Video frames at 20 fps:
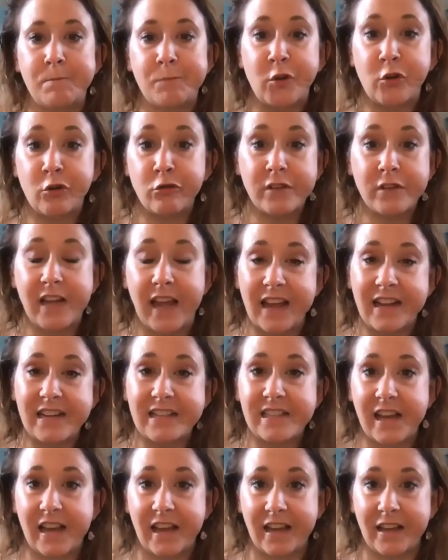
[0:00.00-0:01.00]
create
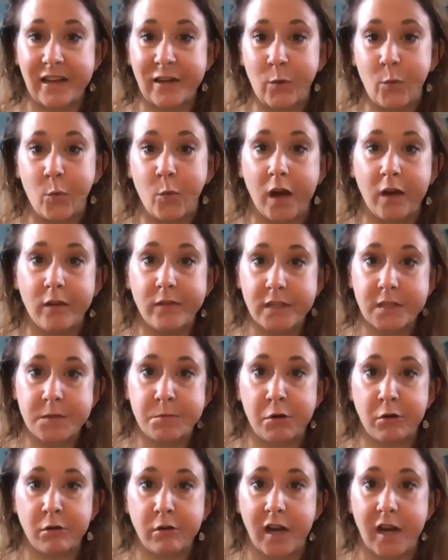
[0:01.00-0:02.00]
a wellness
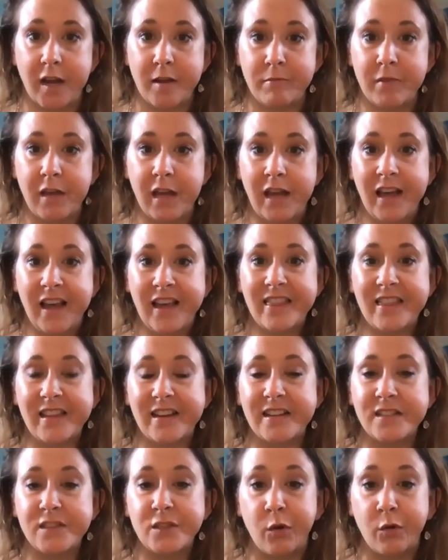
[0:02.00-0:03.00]
program that
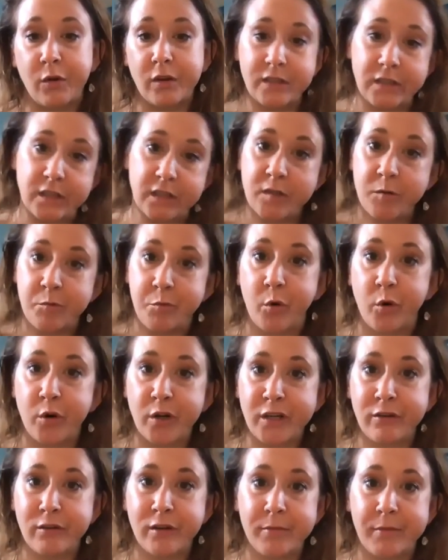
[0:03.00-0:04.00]
is going to support
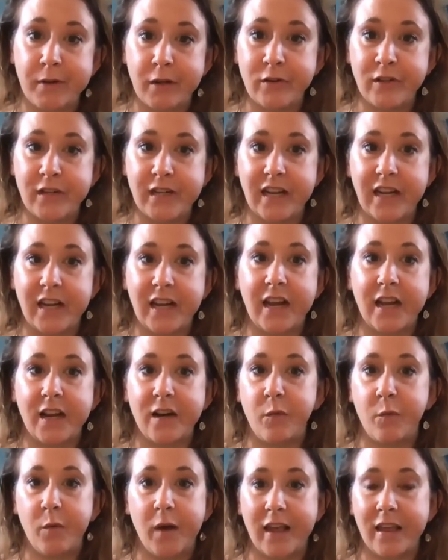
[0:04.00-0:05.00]
your immunity in
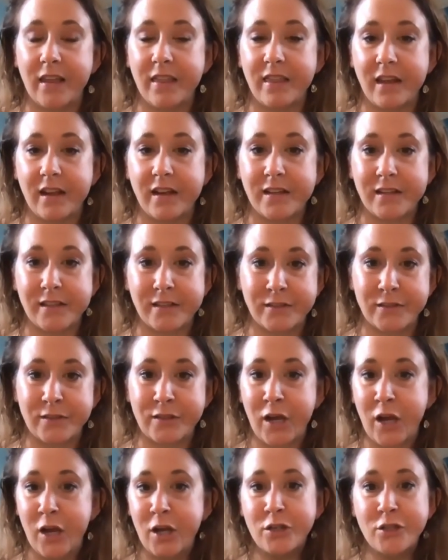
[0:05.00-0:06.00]
a way that is
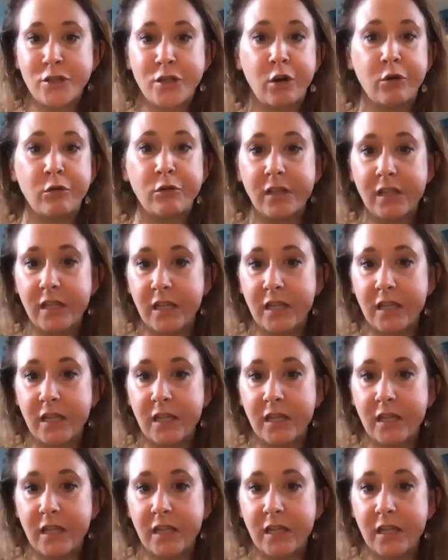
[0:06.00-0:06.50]
totally